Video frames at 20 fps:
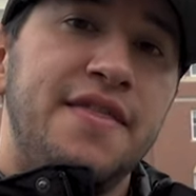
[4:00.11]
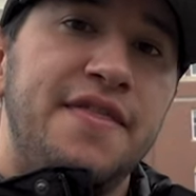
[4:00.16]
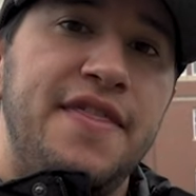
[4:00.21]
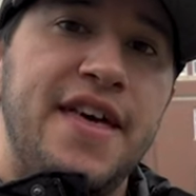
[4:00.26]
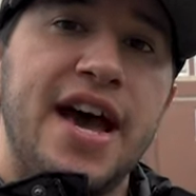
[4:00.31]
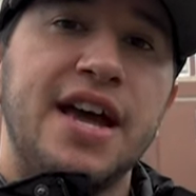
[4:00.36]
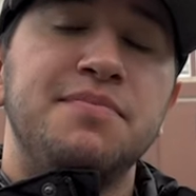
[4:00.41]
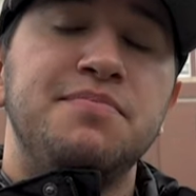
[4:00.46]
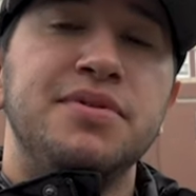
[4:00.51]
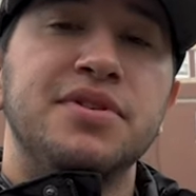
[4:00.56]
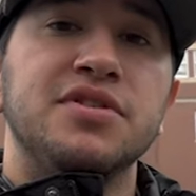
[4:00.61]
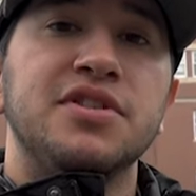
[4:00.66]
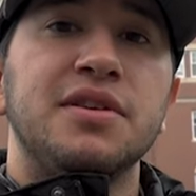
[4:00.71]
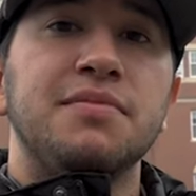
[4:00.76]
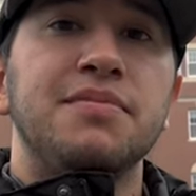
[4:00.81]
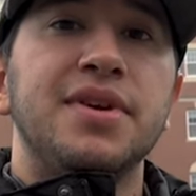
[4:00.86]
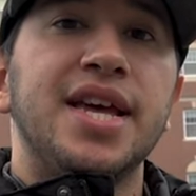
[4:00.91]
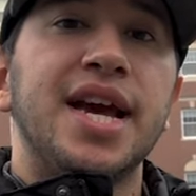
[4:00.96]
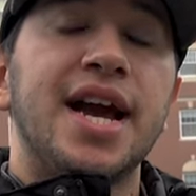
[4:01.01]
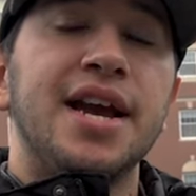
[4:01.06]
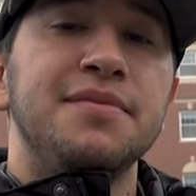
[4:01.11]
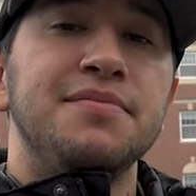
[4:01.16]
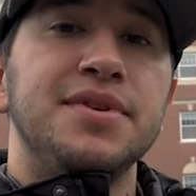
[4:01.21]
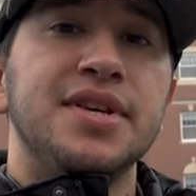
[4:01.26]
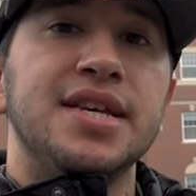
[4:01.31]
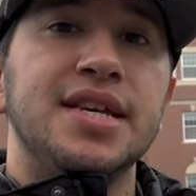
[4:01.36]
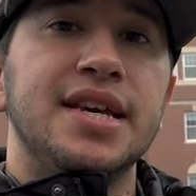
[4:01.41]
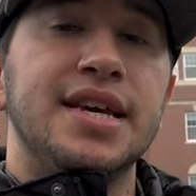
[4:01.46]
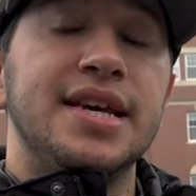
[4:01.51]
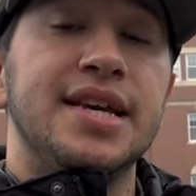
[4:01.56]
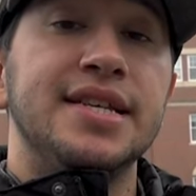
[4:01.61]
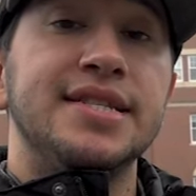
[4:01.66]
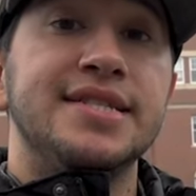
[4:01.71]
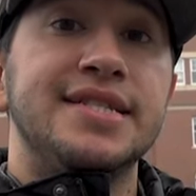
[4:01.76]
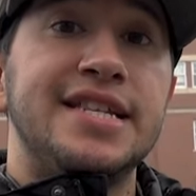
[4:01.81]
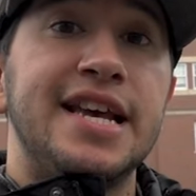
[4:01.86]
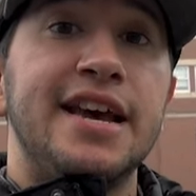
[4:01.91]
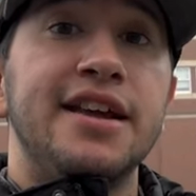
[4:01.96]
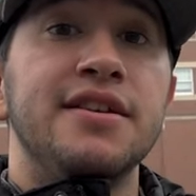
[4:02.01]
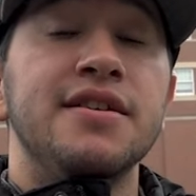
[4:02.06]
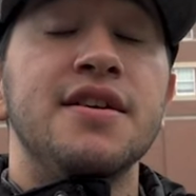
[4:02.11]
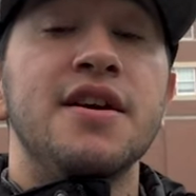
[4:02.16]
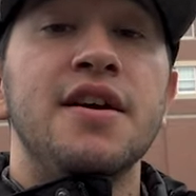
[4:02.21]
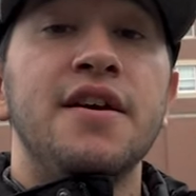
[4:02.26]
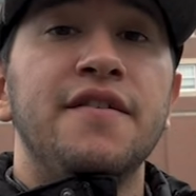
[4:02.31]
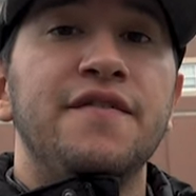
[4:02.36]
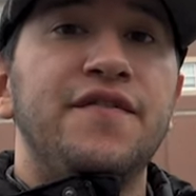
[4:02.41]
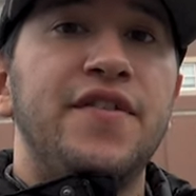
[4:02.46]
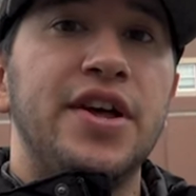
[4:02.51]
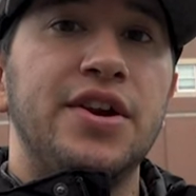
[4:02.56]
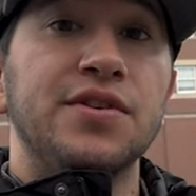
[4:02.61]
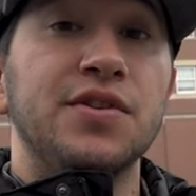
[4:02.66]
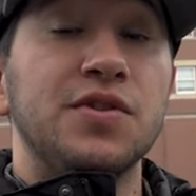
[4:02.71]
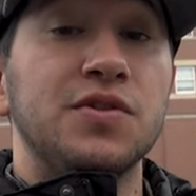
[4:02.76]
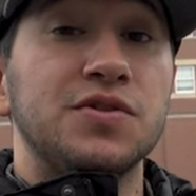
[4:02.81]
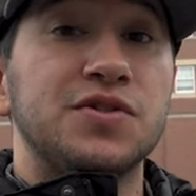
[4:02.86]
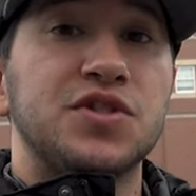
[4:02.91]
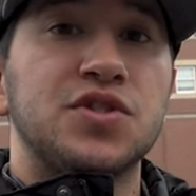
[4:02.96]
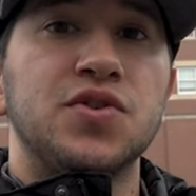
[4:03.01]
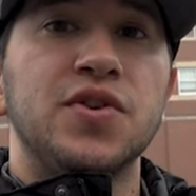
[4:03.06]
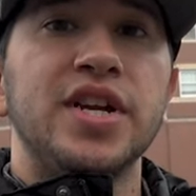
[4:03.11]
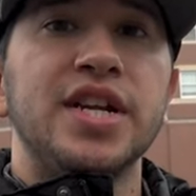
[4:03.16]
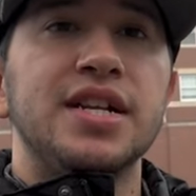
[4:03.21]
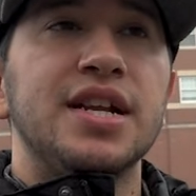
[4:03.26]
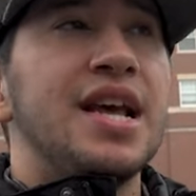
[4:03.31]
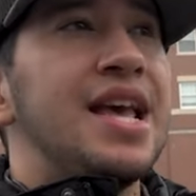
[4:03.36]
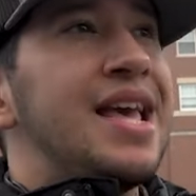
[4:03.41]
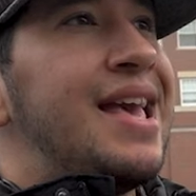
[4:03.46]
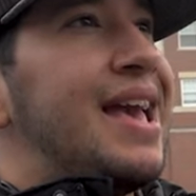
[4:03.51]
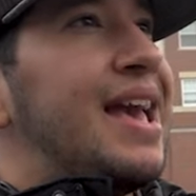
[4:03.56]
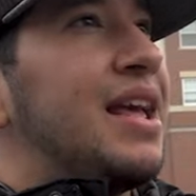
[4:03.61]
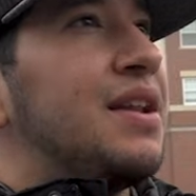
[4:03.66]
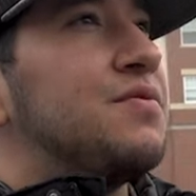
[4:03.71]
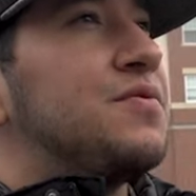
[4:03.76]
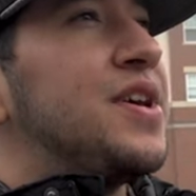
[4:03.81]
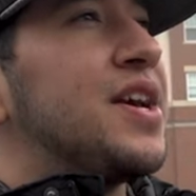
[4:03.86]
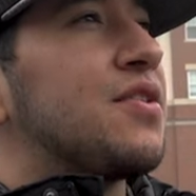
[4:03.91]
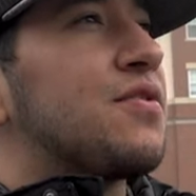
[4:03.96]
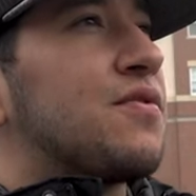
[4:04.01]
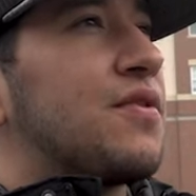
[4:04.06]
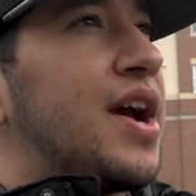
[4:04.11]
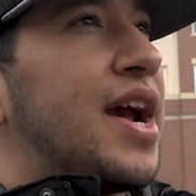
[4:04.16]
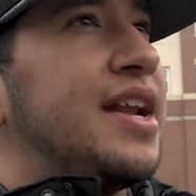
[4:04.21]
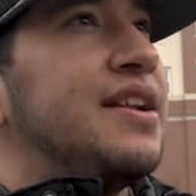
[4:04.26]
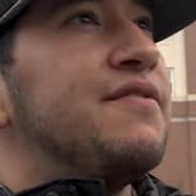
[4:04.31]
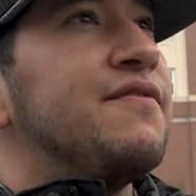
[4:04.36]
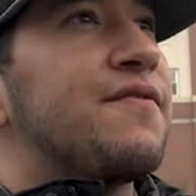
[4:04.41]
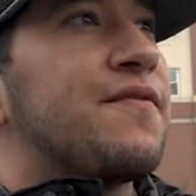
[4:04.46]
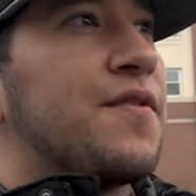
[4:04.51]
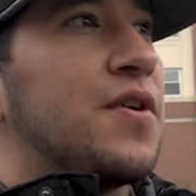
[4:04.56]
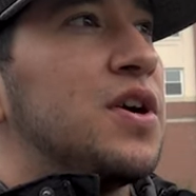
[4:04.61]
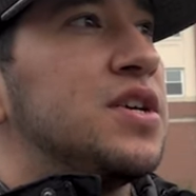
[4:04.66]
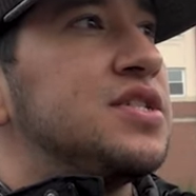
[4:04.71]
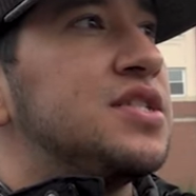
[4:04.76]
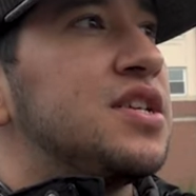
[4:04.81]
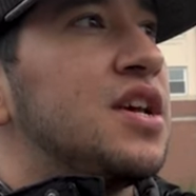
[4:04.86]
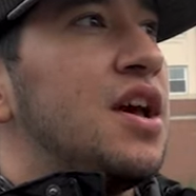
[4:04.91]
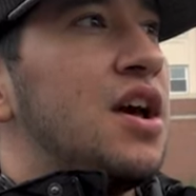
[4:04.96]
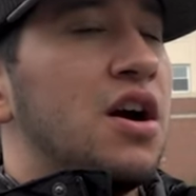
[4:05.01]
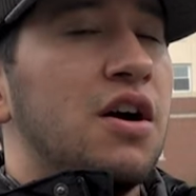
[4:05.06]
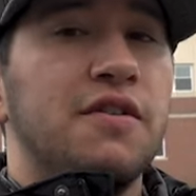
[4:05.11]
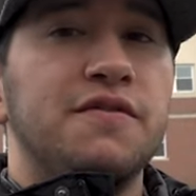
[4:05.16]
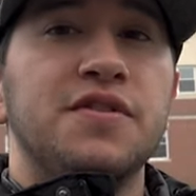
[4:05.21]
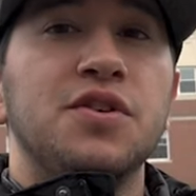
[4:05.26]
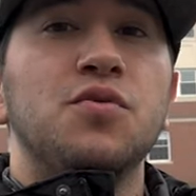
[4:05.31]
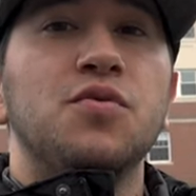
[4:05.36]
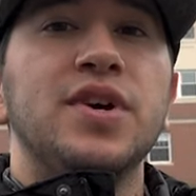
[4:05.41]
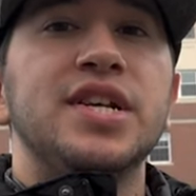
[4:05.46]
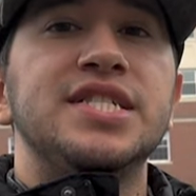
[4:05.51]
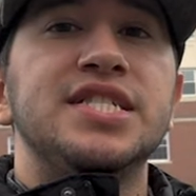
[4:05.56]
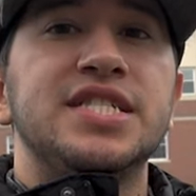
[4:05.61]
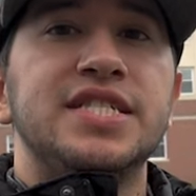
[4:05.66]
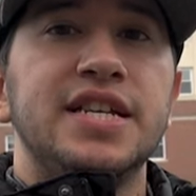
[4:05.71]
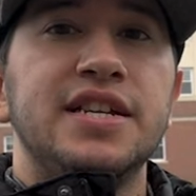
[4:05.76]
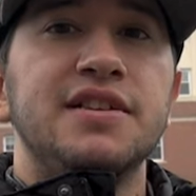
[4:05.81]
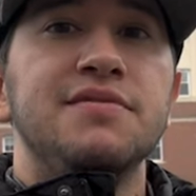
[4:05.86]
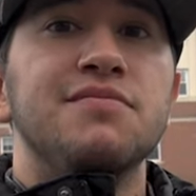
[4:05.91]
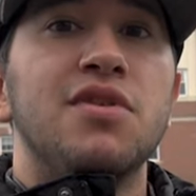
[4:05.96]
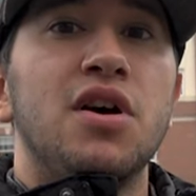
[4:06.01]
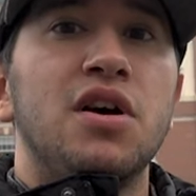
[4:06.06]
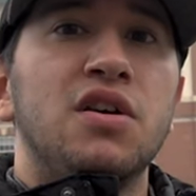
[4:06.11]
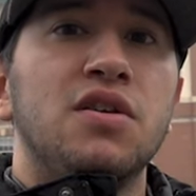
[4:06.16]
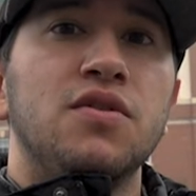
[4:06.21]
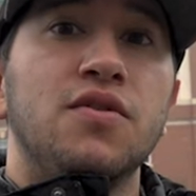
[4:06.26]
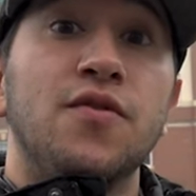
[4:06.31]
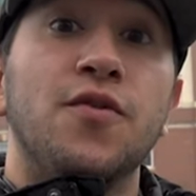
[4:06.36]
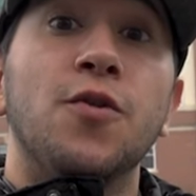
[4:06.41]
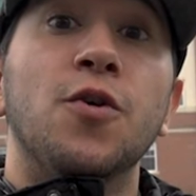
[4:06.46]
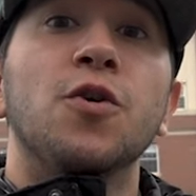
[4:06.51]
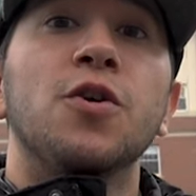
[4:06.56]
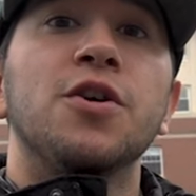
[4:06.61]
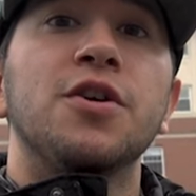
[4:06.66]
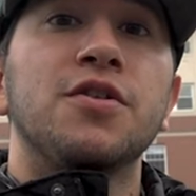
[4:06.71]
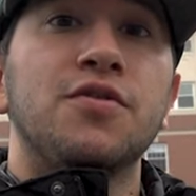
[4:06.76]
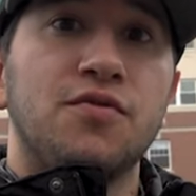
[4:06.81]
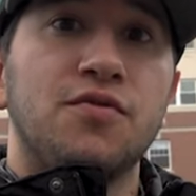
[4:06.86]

That building behind me is 10 Federal Street, and we are right in front of the Witch City Mall for